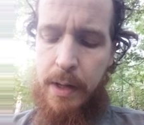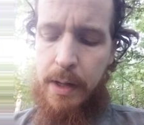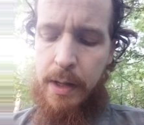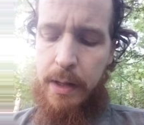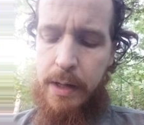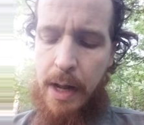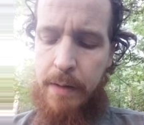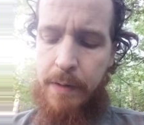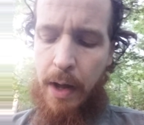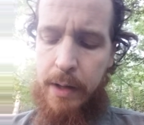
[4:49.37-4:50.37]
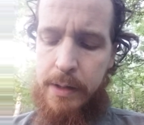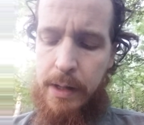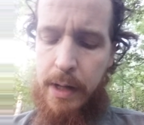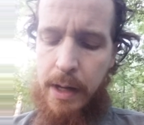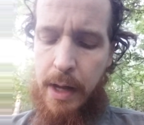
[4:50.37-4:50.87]
in the dead of night
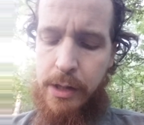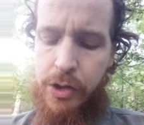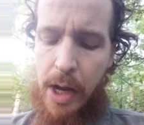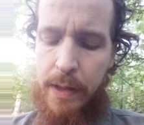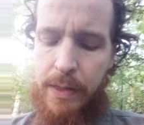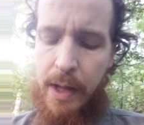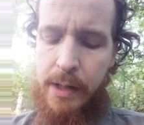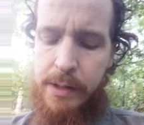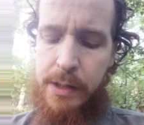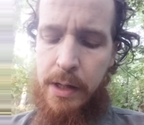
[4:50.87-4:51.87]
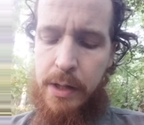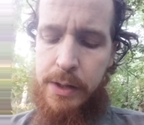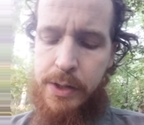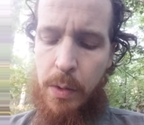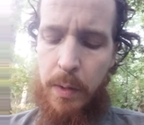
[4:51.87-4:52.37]
and chant things
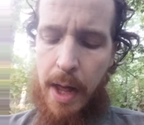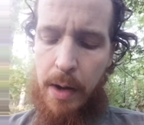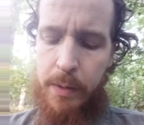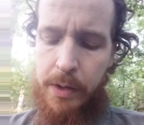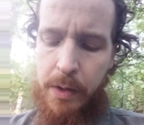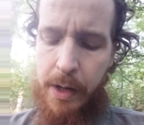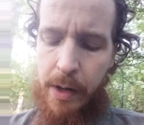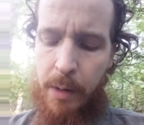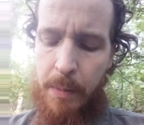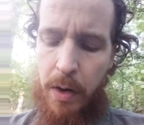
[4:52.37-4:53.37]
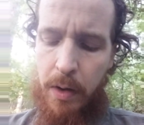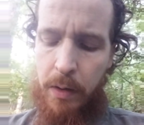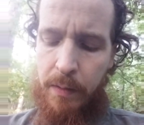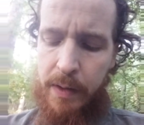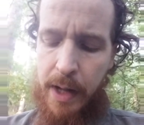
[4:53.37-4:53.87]
so loud you could hear 'em all
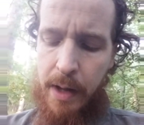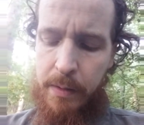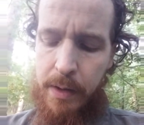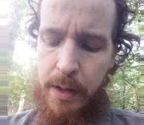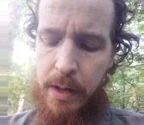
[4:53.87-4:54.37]
over town